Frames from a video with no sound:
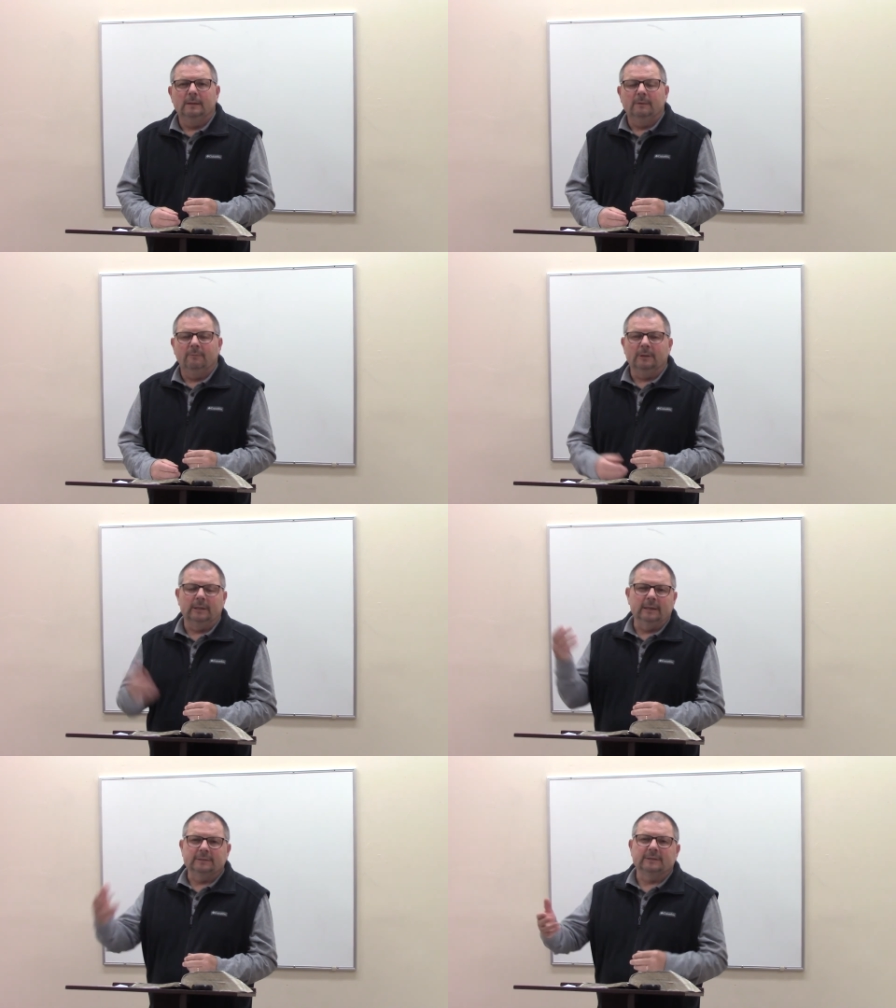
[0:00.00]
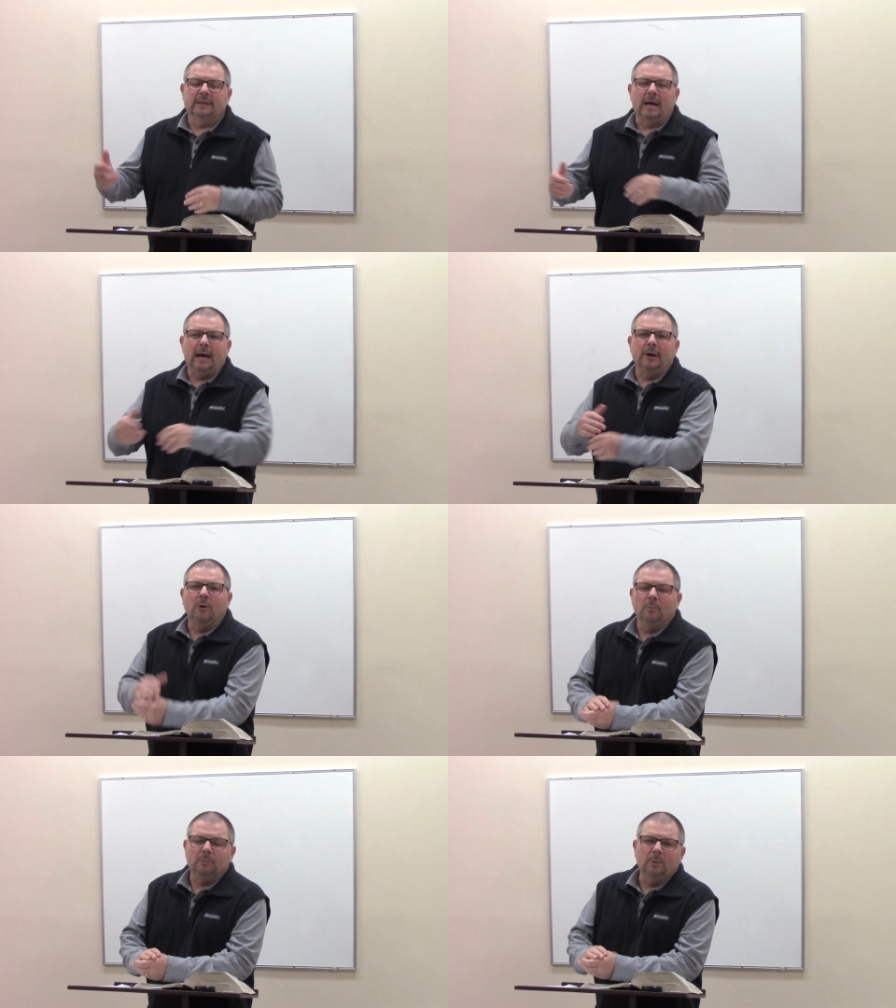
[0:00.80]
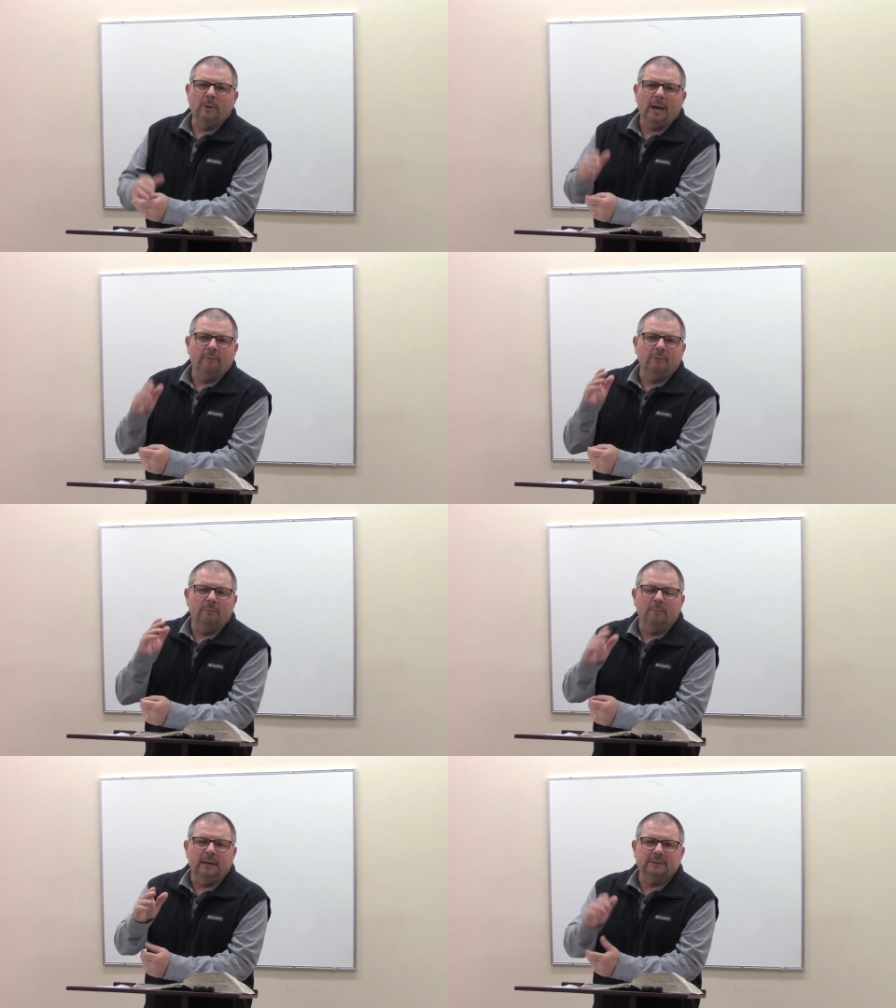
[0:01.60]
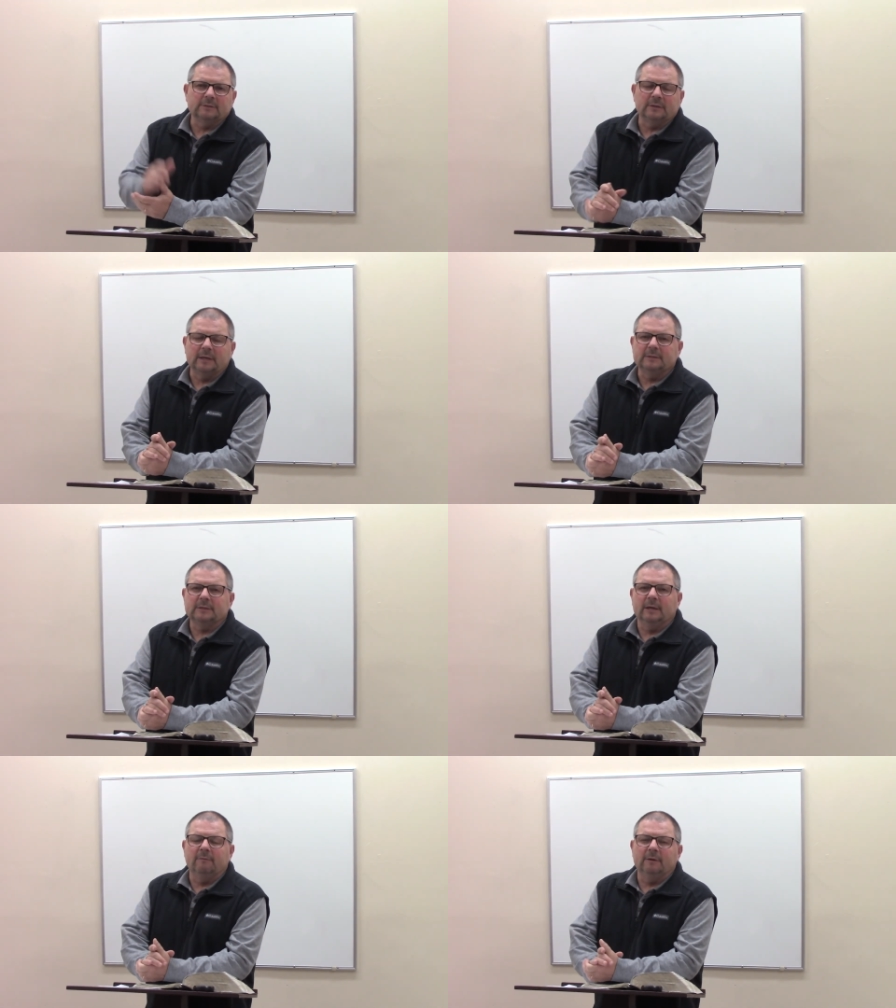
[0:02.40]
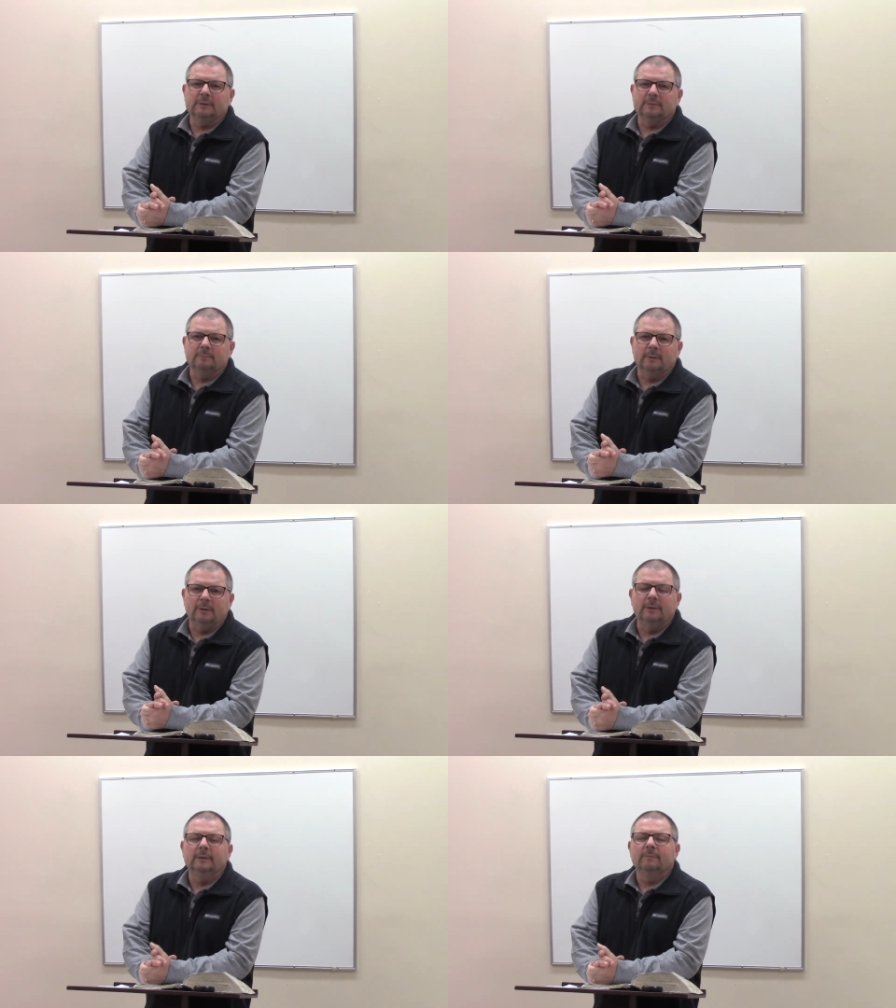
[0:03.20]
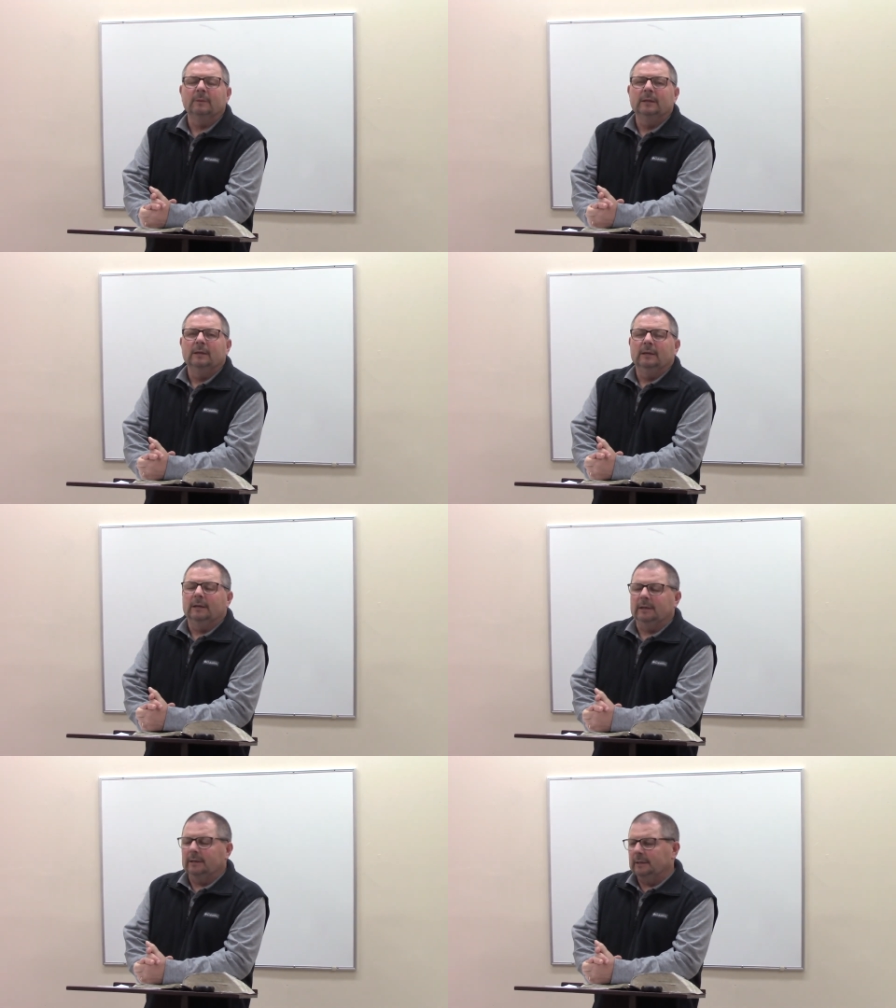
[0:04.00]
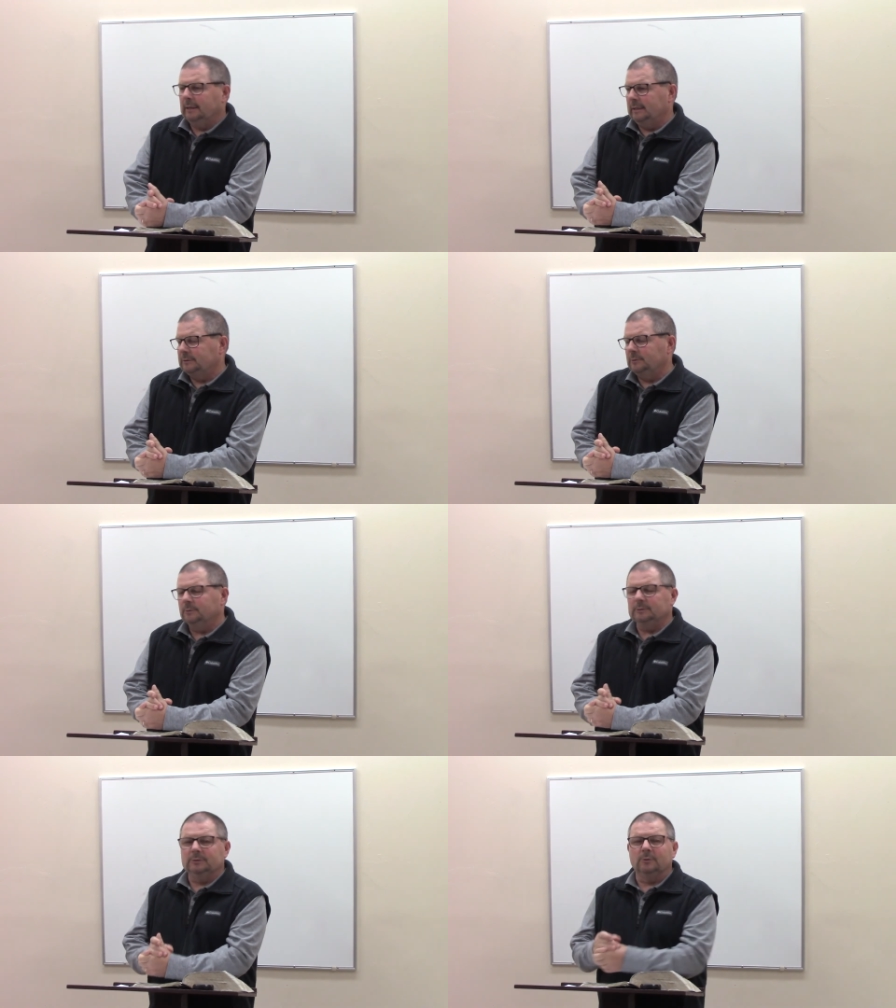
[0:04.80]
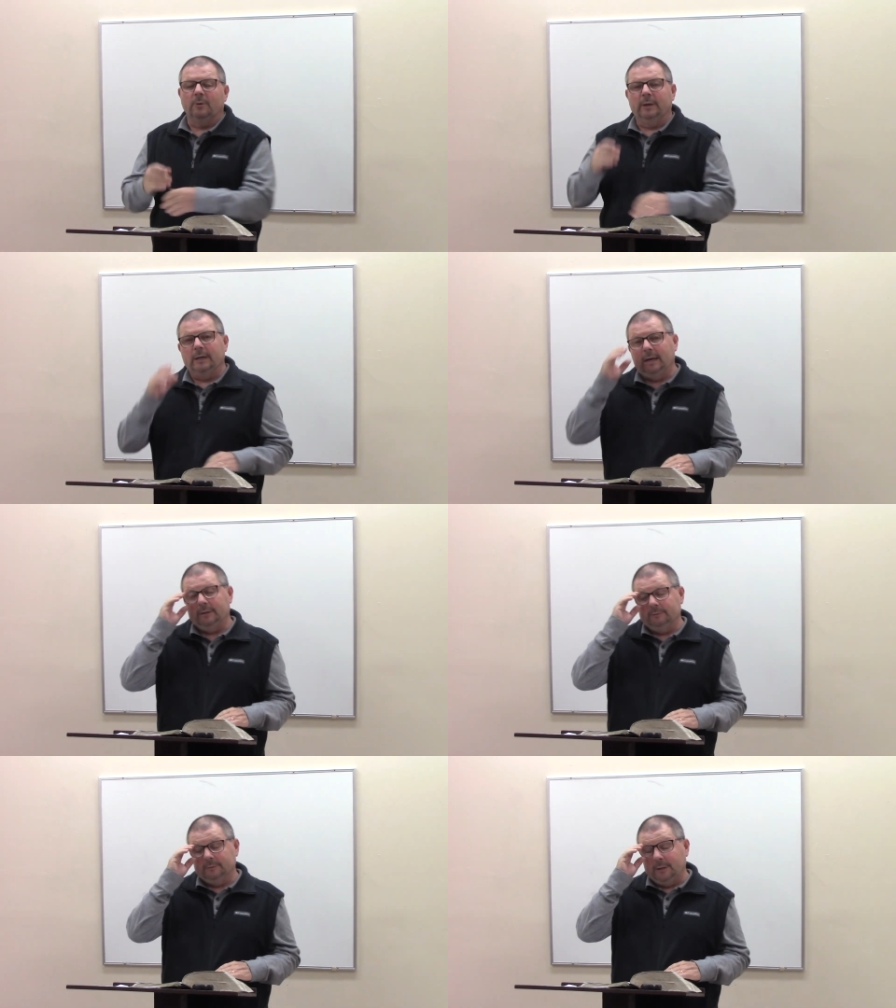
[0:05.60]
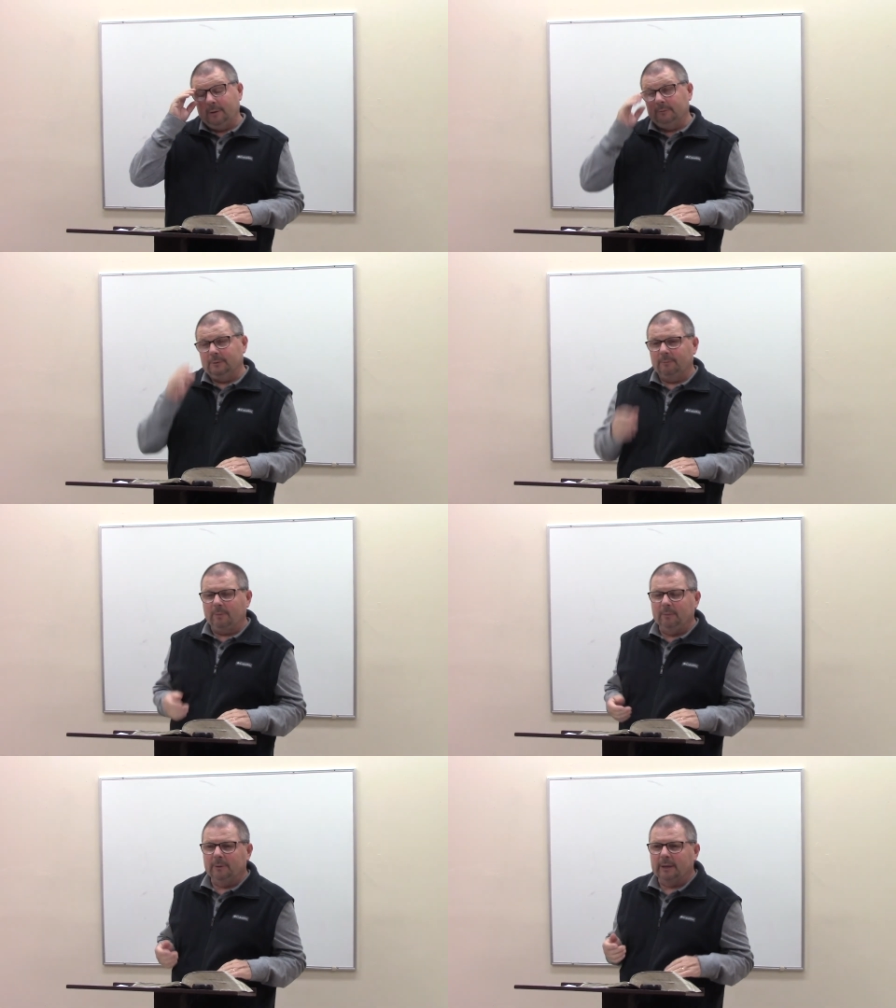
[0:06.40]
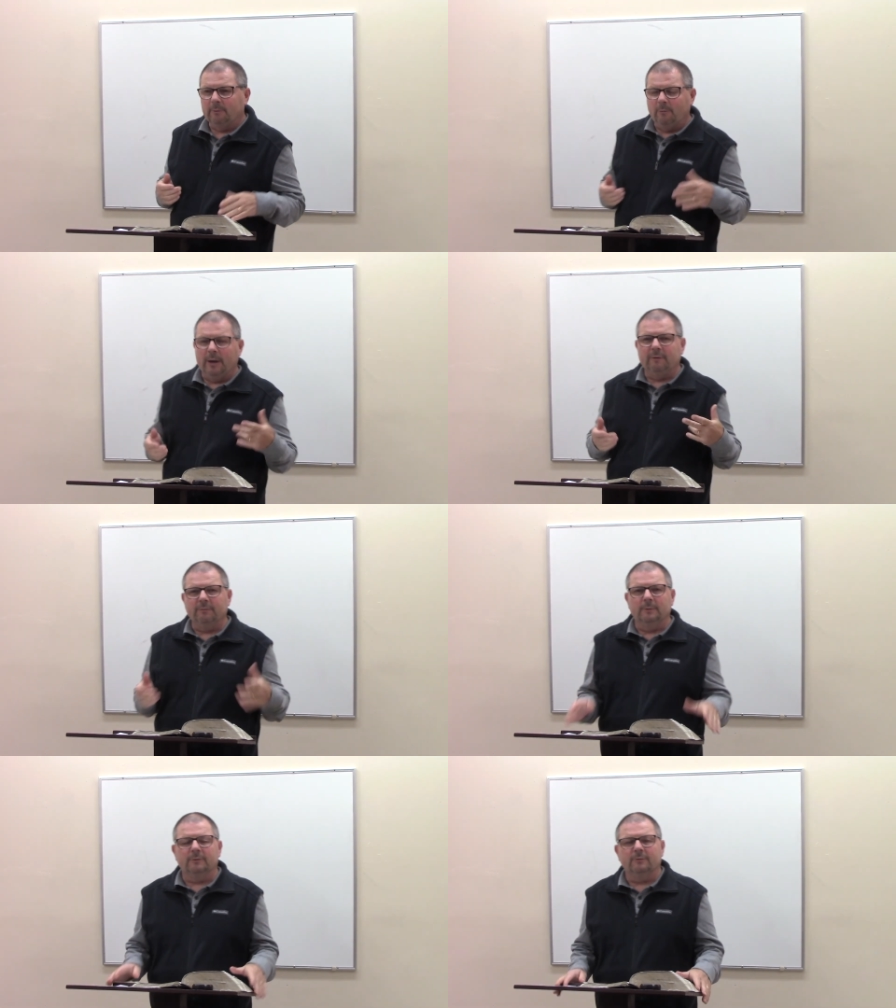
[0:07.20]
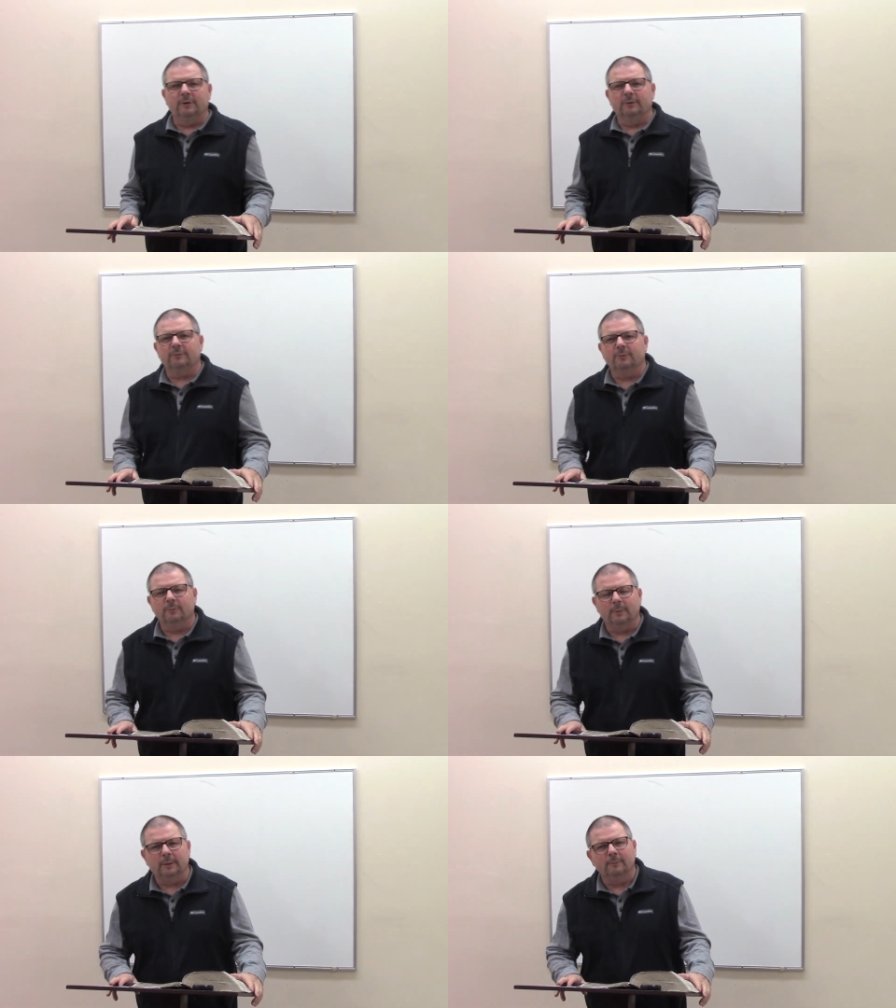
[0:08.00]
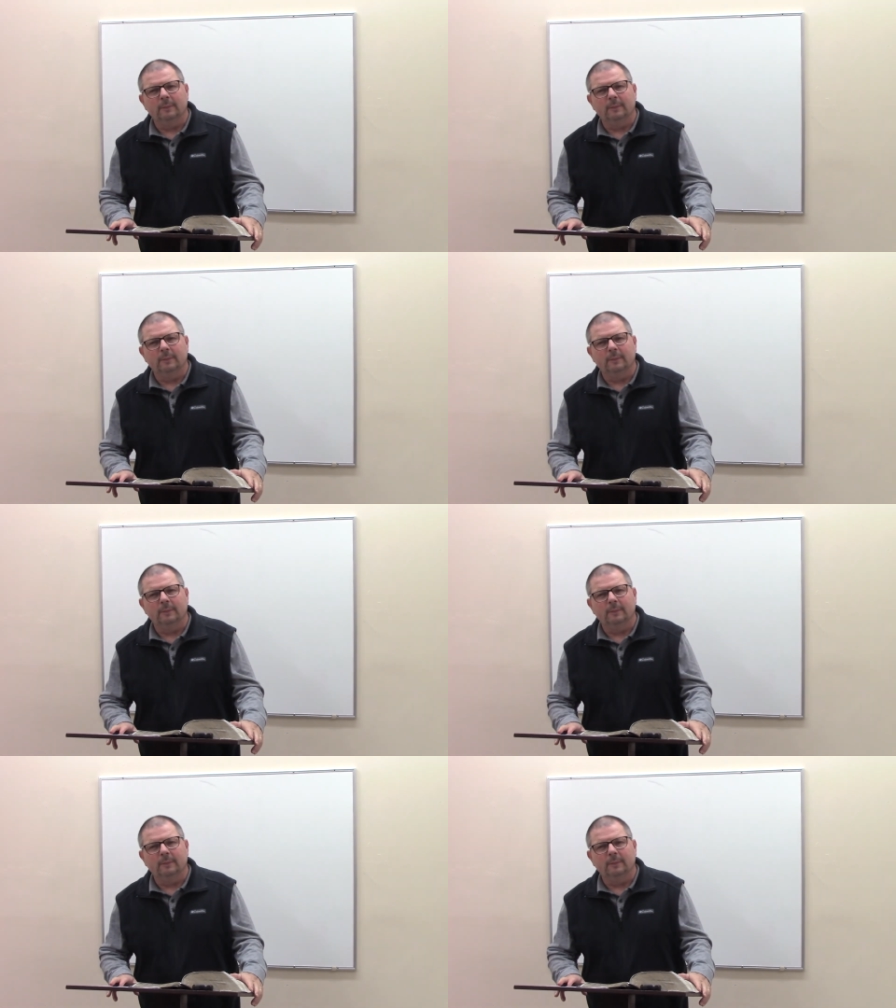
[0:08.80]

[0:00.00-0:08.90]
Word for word: Well, listen, I hope you have the best Thanksgiving tomorrow uh, as you enjoy. I don't know, people get away from the traditional meal.